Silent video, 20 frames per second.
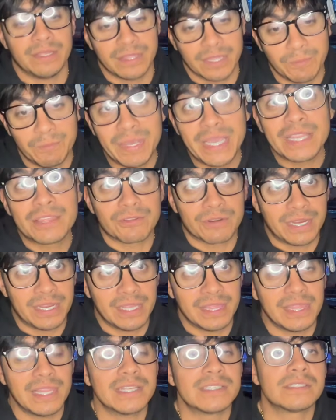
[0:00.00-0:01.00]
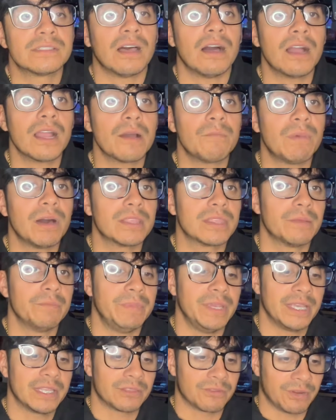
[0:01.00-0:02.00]
The big three. Let's talk about the
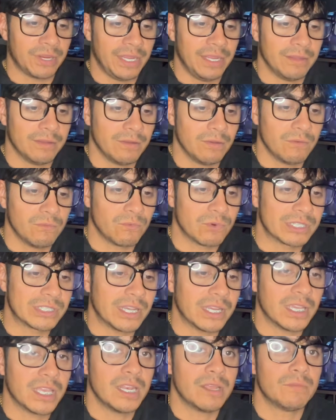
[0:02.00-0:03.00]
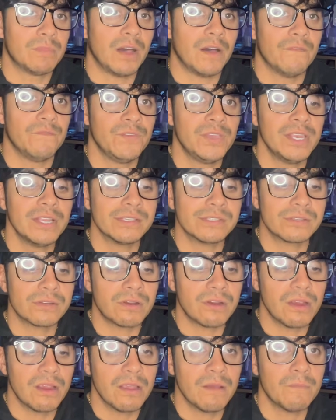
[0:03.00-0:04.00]
big three. We're talking about
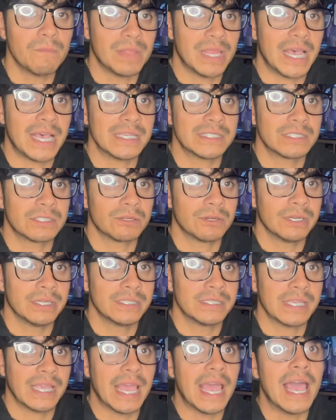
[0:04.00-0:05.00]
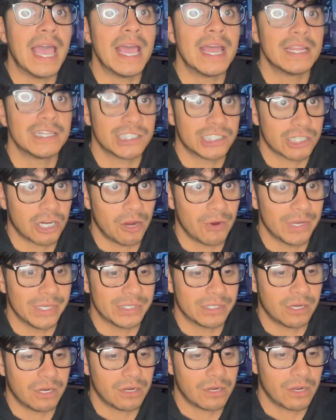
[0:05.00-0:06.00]
Venusaur, Blastoise, and
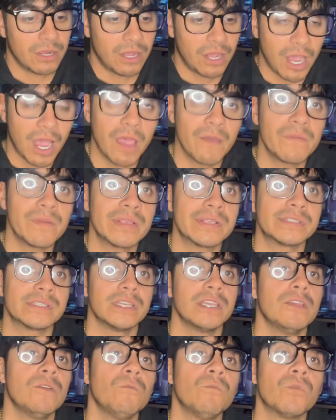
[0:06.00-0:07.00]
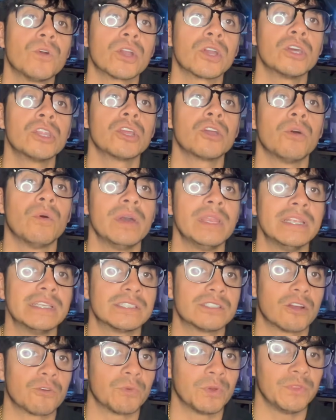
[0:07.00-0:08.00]
Charizard. Obviously, we're going to go ahead and
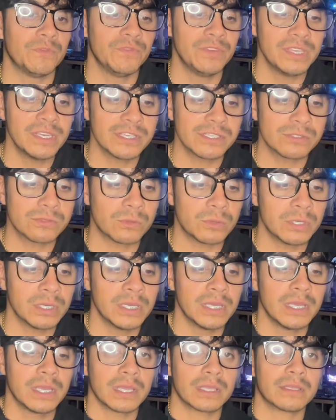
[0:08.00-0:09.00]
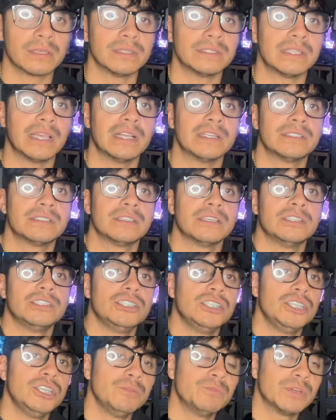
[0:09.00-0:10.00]
start with Venusaur because that's the
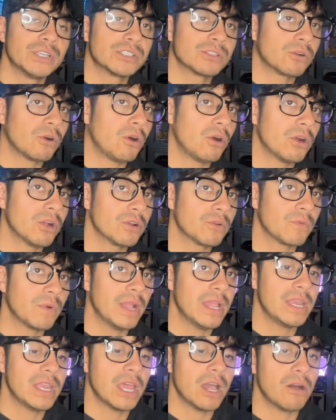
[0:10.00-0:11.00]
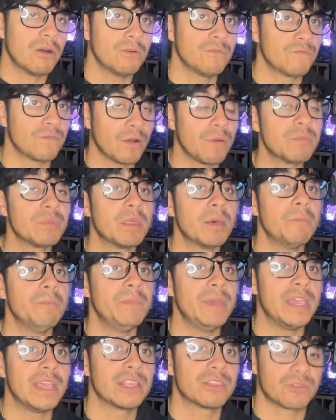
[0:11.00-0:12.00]
cheapest card right now from the
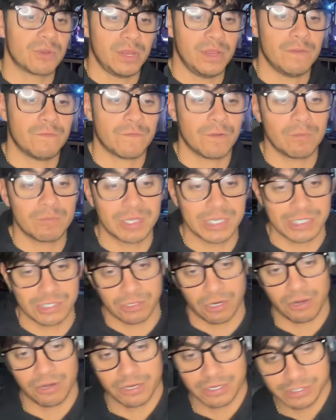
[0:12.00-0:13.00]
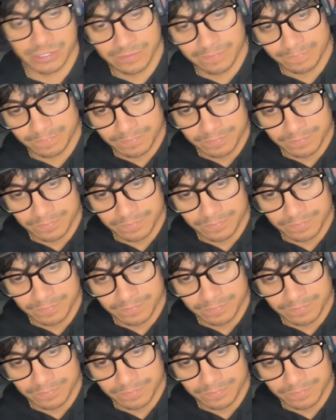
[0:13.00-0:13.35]
big three, from the starters.